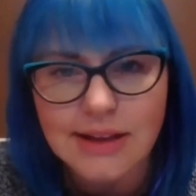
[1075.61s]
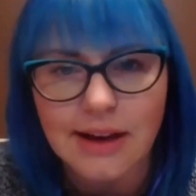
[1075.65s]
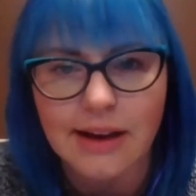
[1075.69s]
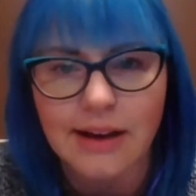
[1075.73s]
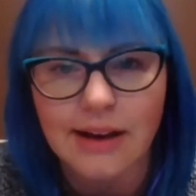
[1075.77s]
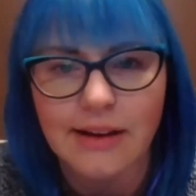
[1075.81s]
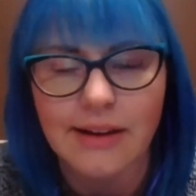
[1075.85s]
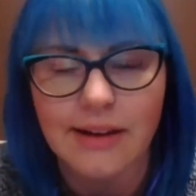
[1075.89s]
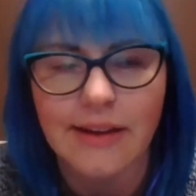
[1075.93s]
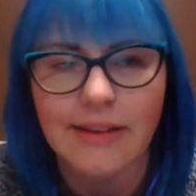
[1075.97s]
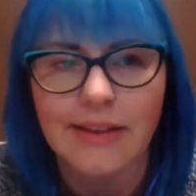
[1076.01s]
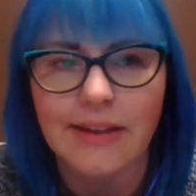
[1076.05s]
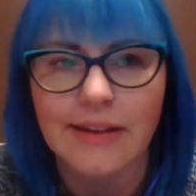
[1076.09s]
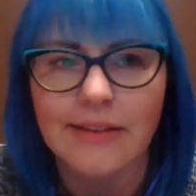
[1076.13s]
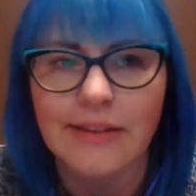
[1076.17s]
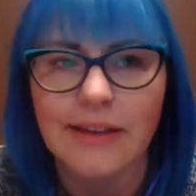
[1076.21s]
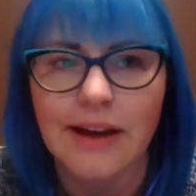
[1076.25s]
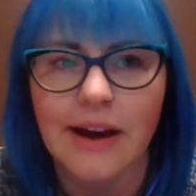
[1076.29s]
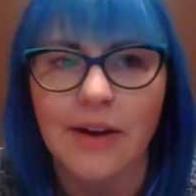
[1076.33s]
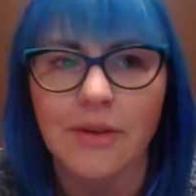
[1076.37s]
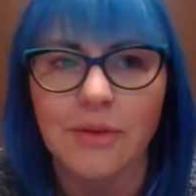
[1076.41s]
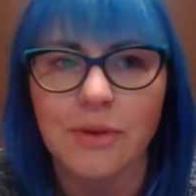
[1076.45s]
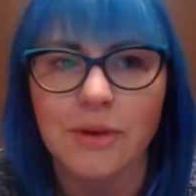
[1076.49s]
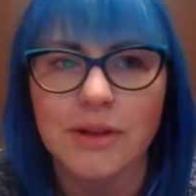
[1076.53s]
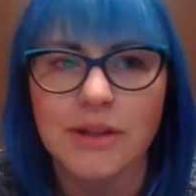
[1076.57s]
Uh, I think
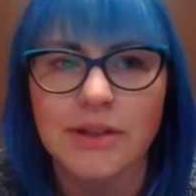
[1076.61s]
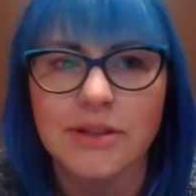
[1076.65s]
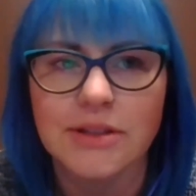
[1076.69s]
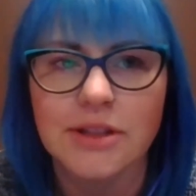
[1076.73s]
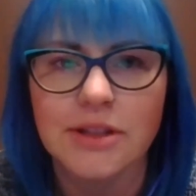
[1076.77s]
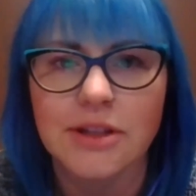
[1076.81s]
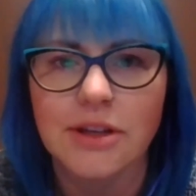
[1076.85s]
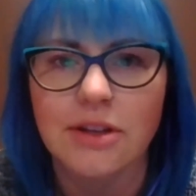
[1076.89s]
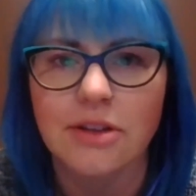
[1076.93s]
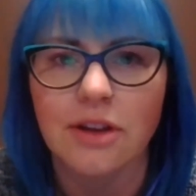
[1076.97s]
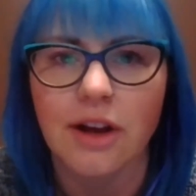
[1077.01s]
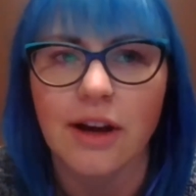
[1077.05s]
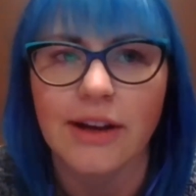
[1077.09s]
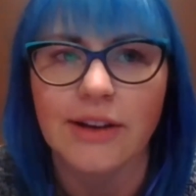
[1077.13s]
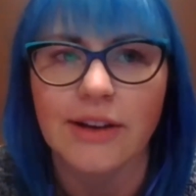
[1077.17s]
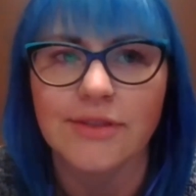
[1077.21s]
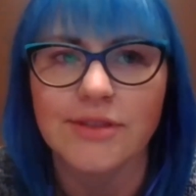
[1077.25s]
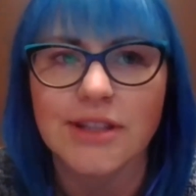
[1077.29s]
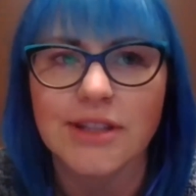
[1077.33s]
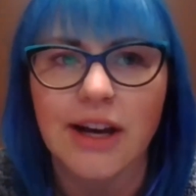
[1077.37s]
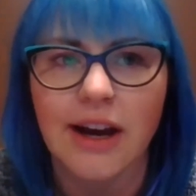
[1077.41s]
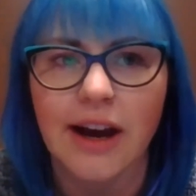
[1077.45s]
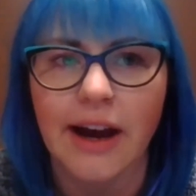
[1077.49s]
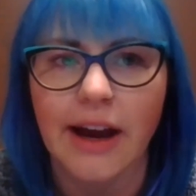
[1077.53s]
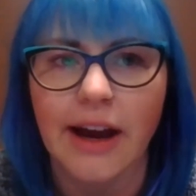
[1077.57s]
that would, took a lot of
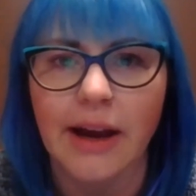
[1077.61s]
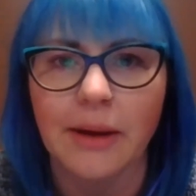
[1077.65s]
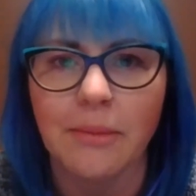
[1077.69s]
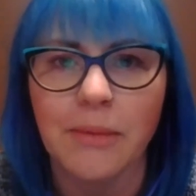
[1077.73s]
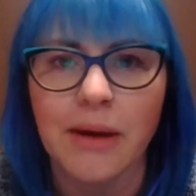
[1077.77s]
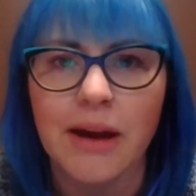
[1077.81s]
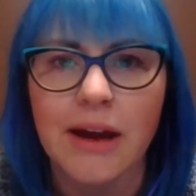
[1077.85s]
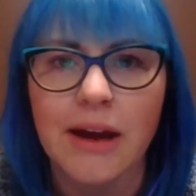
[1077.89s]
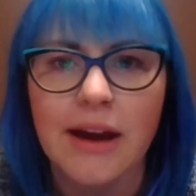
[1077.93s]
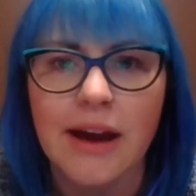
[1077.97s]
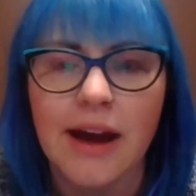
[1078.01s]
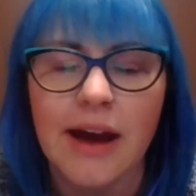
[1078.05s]
time.